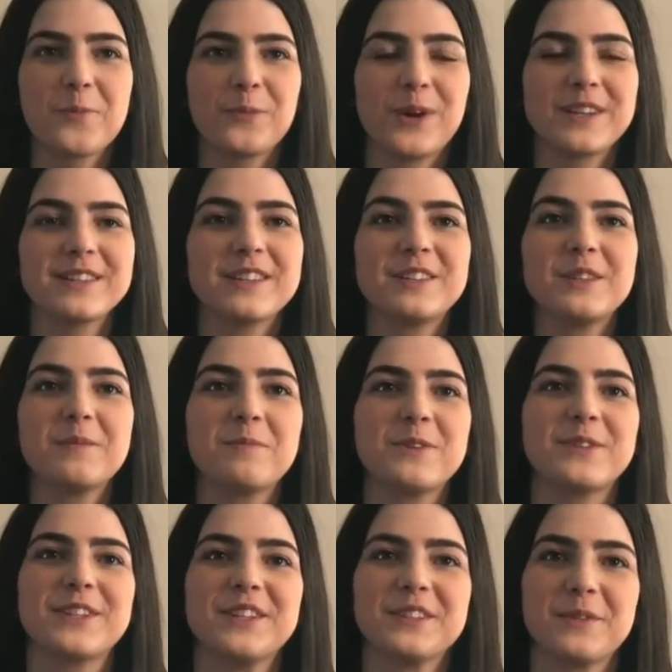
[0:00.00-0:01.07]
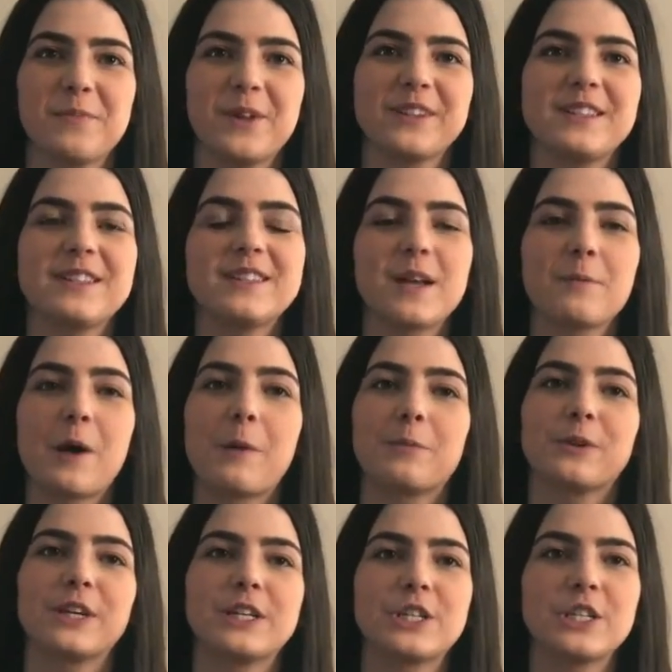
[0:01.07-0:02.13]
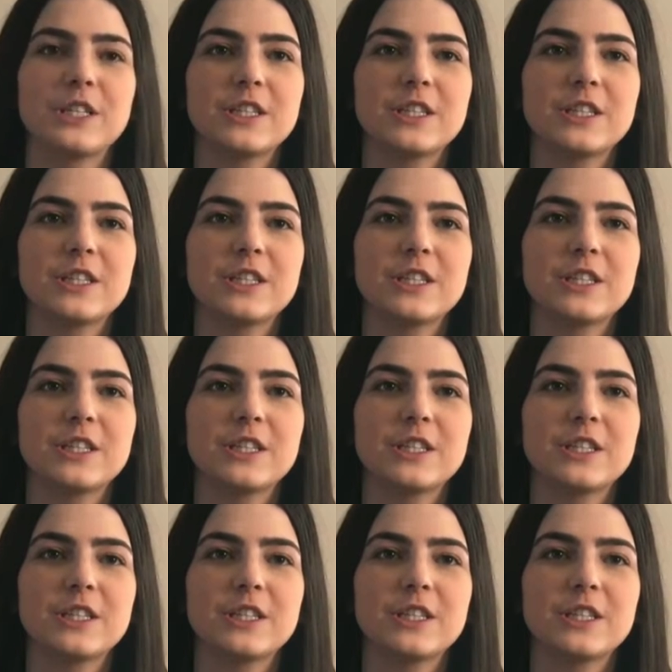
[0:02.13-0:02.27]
Processing music is a multi-step operation